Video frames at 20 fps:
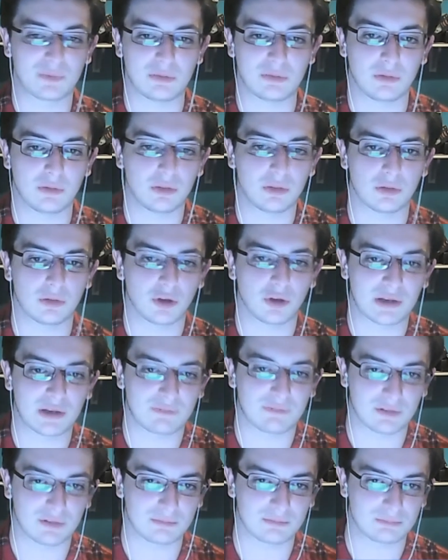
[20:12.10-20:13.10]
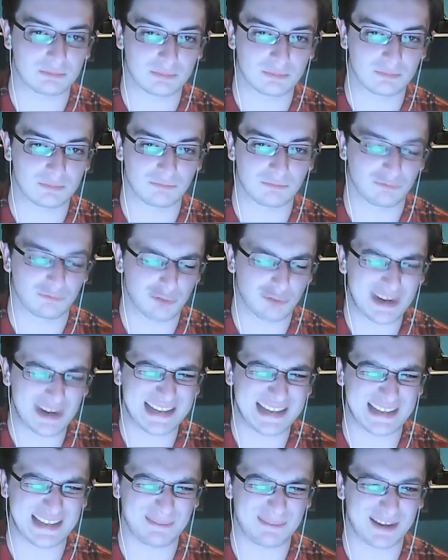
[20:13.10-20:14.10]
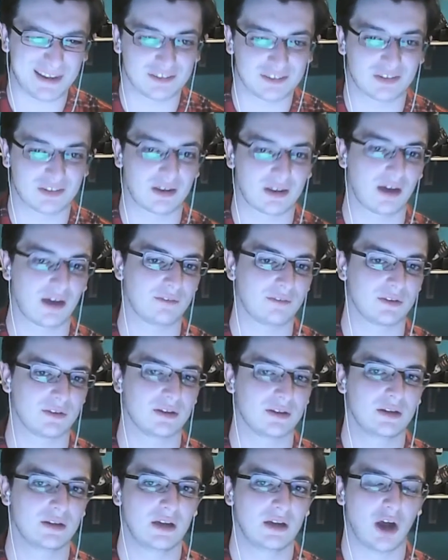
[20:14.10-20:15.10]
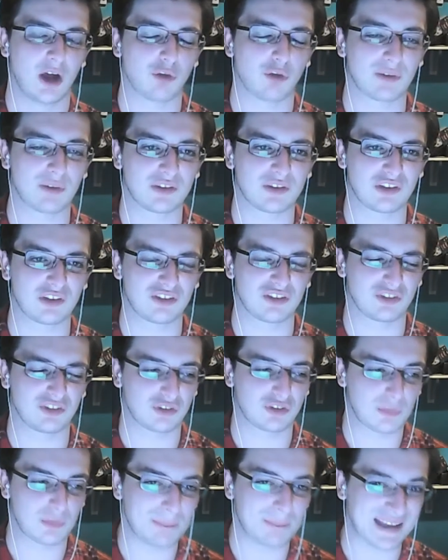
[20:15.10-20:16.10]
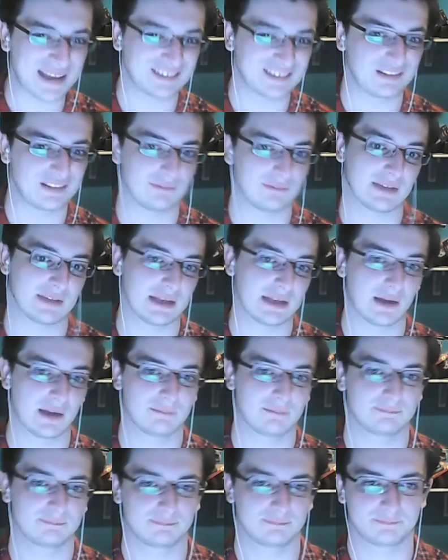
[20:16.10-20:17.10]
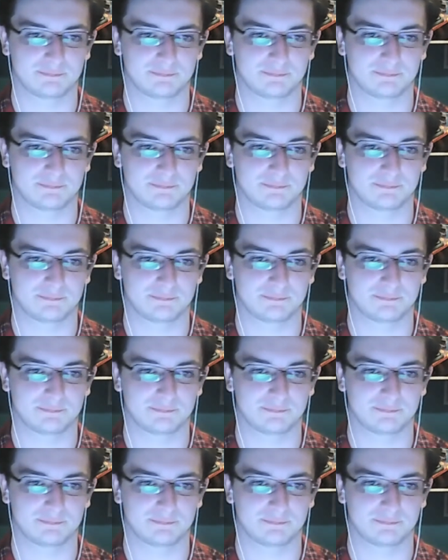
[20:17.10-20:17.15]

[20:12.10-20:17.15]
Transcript: not even really managed to cover a race distance competitively yet.